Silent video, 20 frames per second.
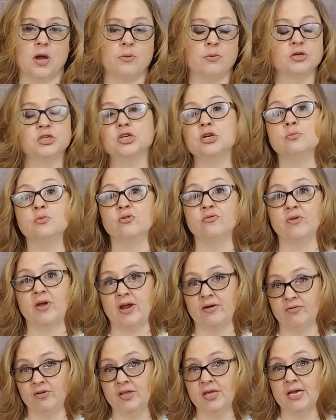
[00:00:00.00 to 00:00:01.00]
I want you to move
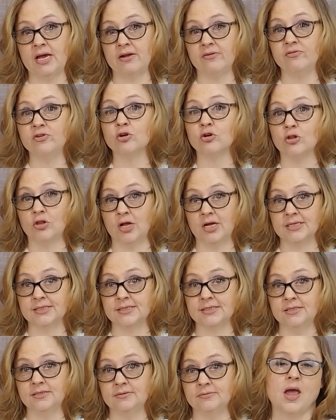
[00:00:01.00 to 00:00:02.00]
everything out of your
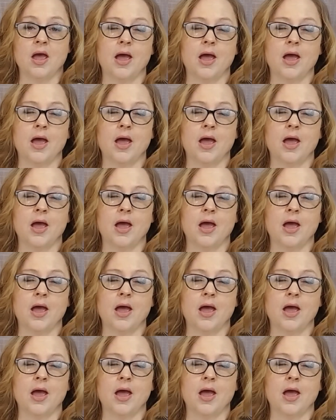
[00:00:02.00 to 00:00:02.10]
closet.